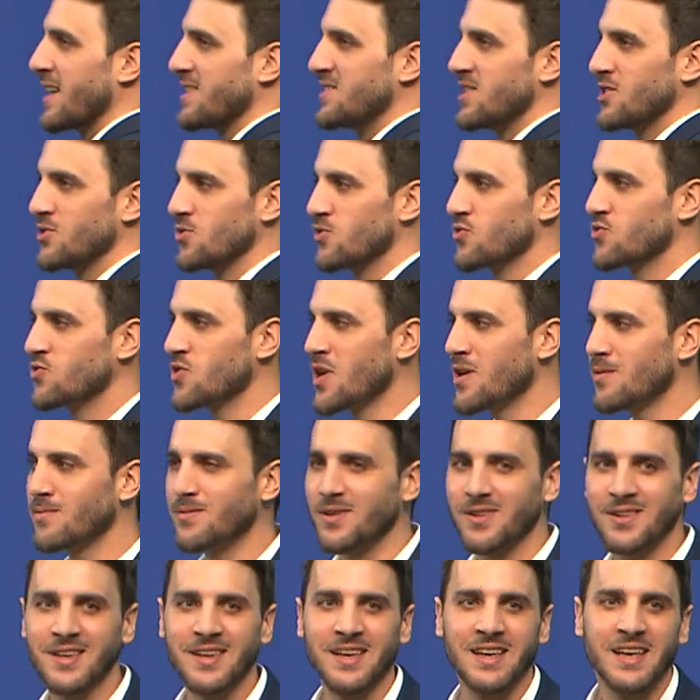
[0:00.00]
gets into
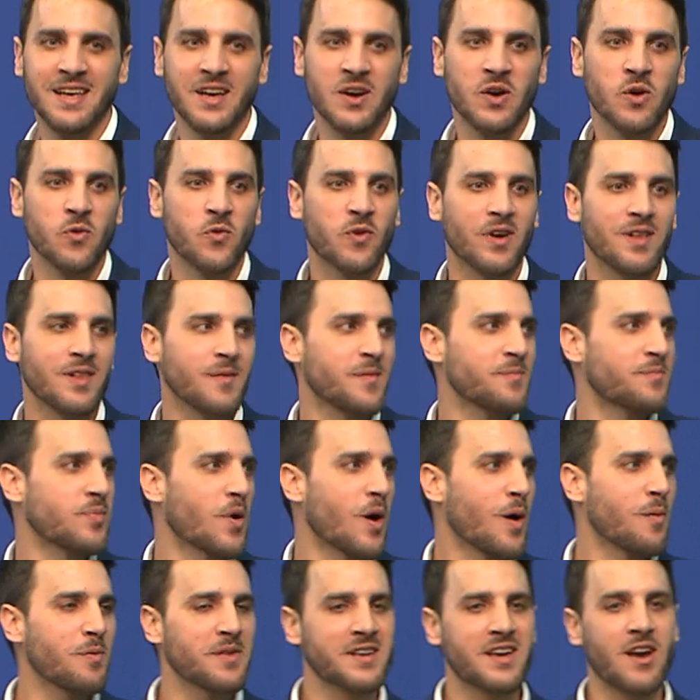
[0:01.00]
trouble, well,
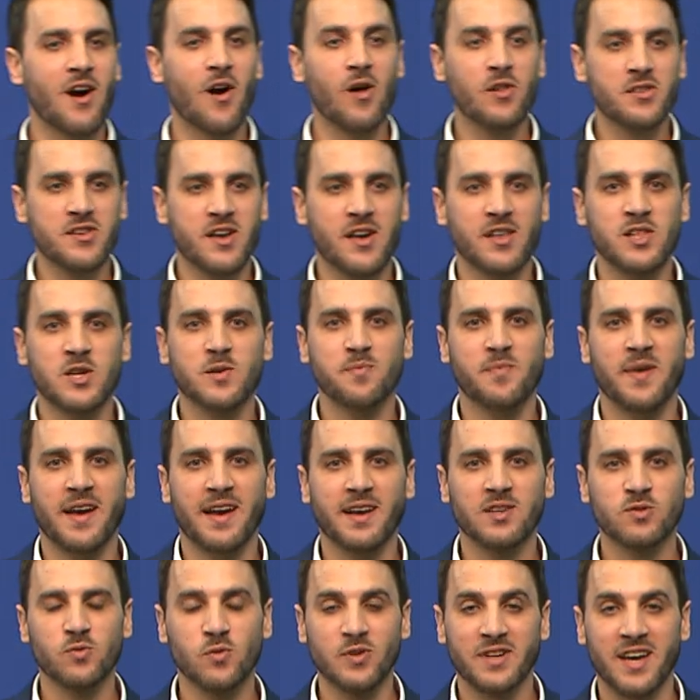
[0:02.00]
probably all the other
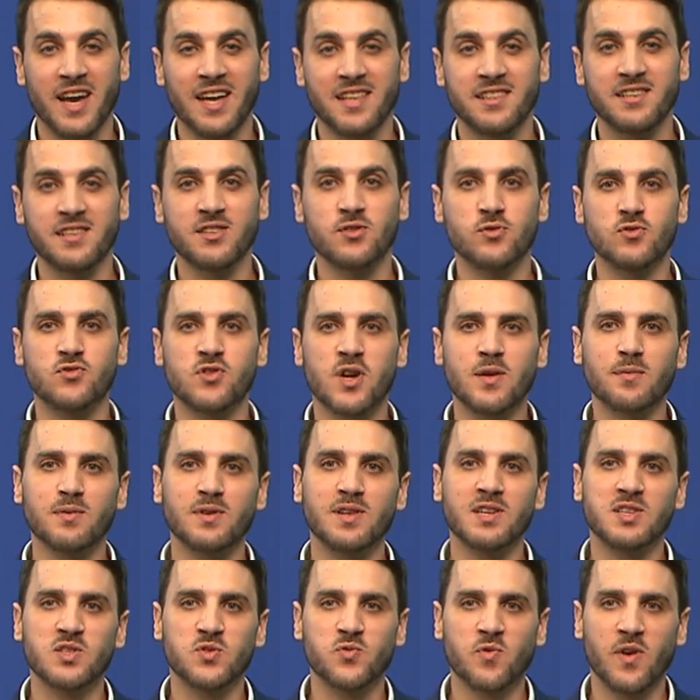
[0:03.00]
banks will get into
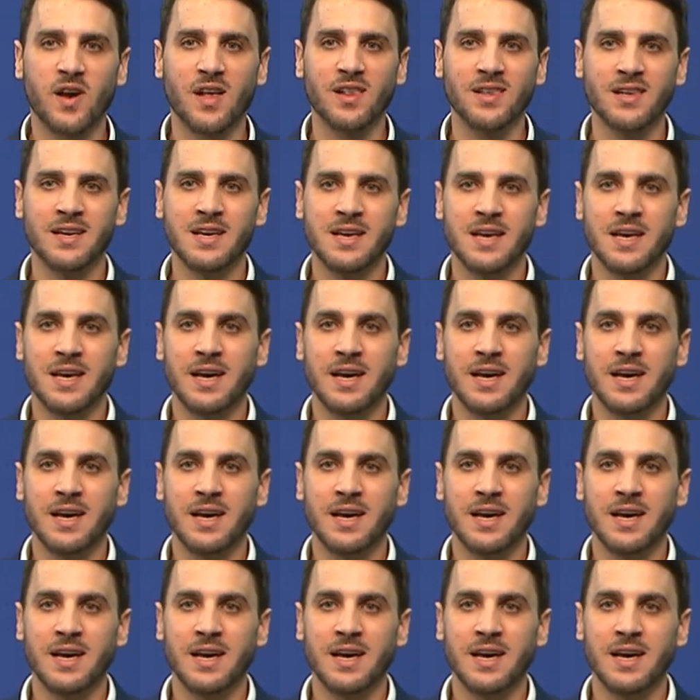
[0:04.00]
trouble as well,